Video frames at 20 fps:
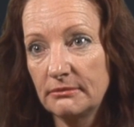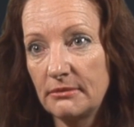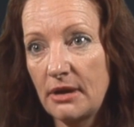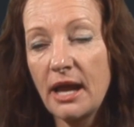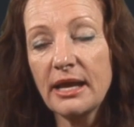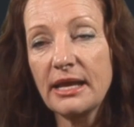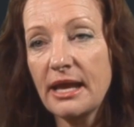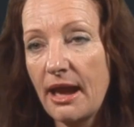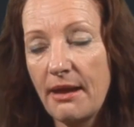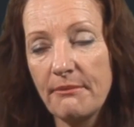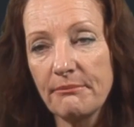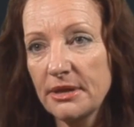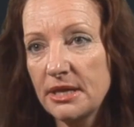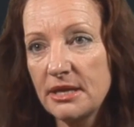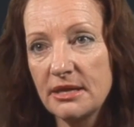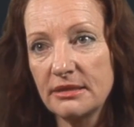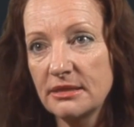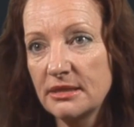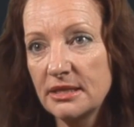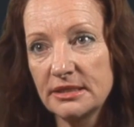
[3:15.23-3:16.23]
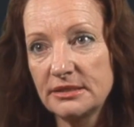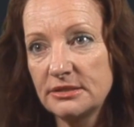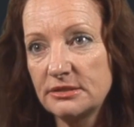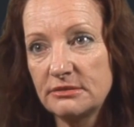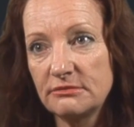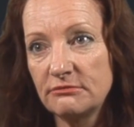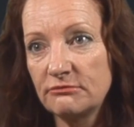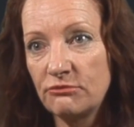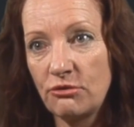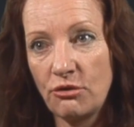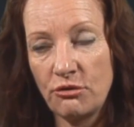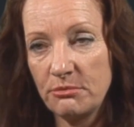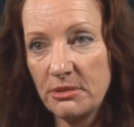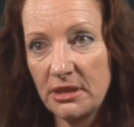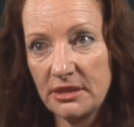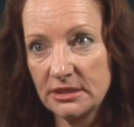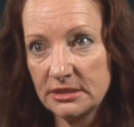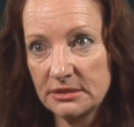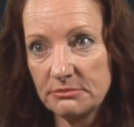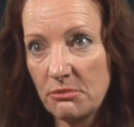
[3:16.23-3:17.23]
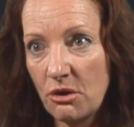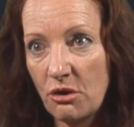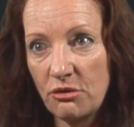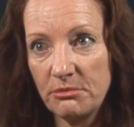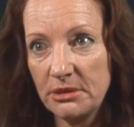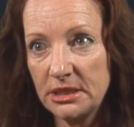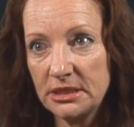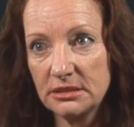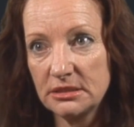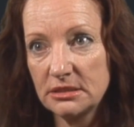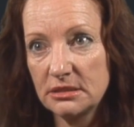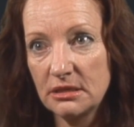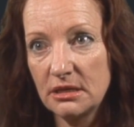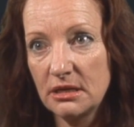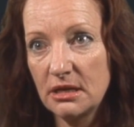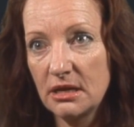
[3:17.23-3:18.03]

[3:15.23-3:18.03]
I can't be in this room at this moment.